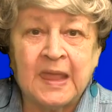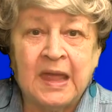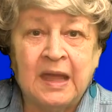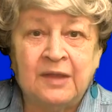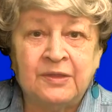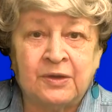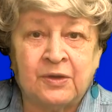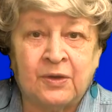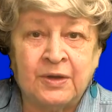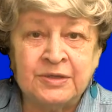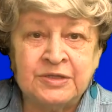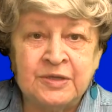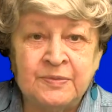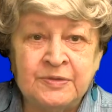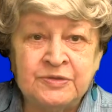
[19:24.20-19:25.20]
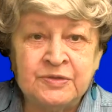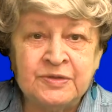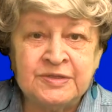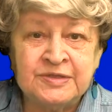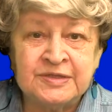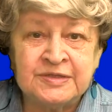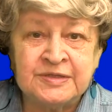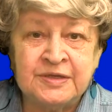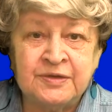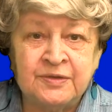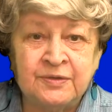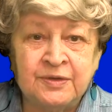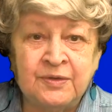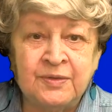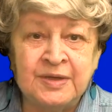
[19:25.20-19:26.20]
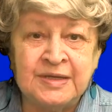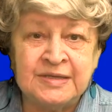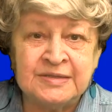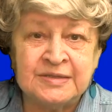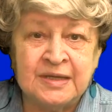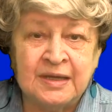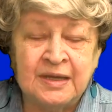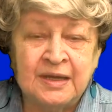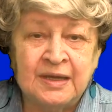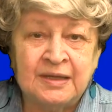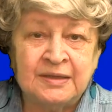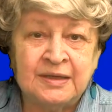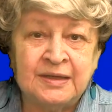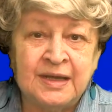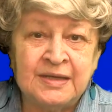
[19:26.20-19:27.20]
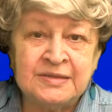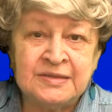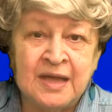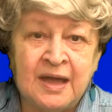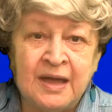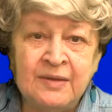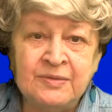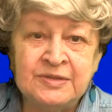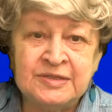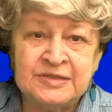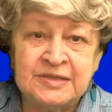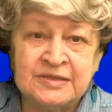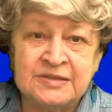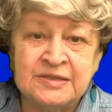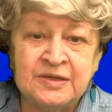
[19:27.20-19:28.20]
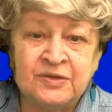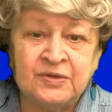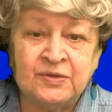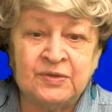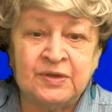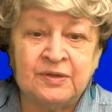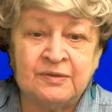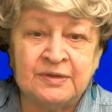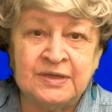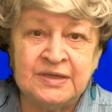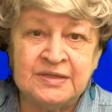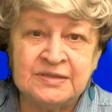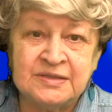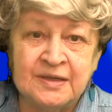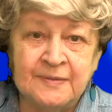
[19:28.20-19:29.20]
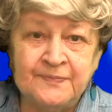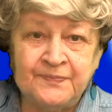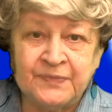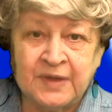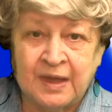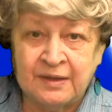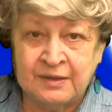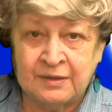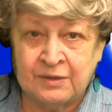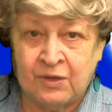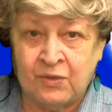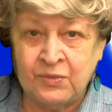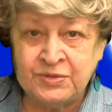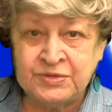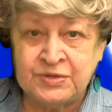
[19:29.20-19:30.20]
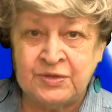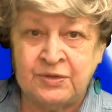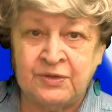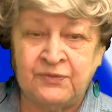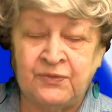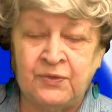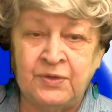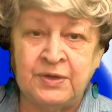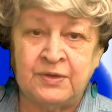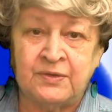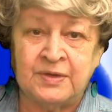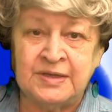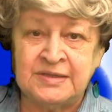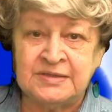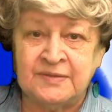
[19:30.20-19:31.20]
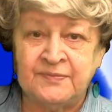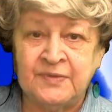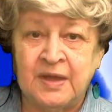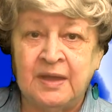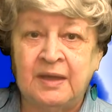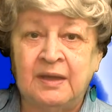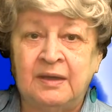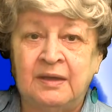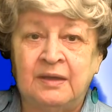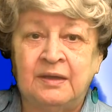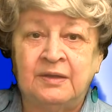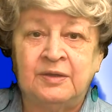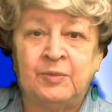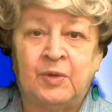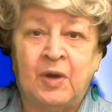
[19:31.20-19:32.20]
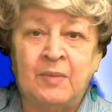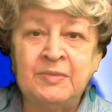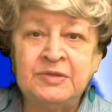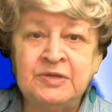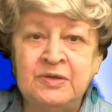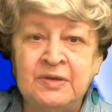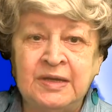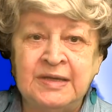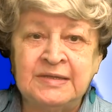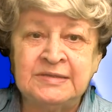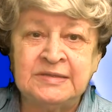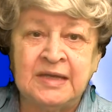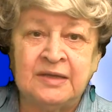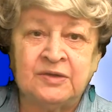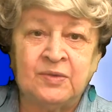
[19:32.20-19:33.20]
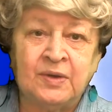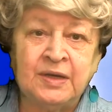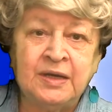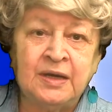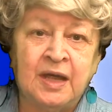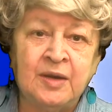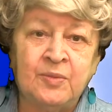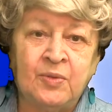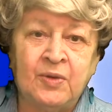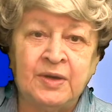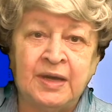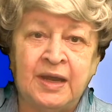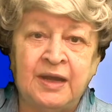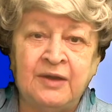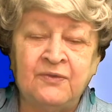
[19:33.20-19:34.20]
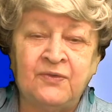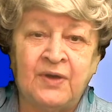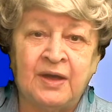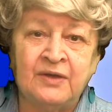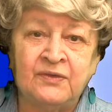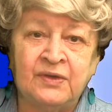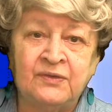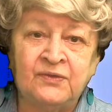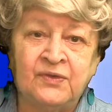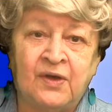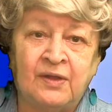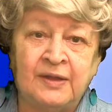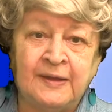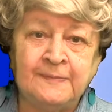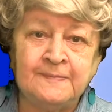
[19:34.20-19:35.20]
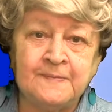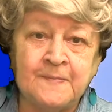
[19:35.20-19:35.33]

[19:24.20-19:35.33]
The current temperature is 62 degrees. Today's high was 62 degrees. The low was 34 degrees. The barometer is at 29.85 and falling.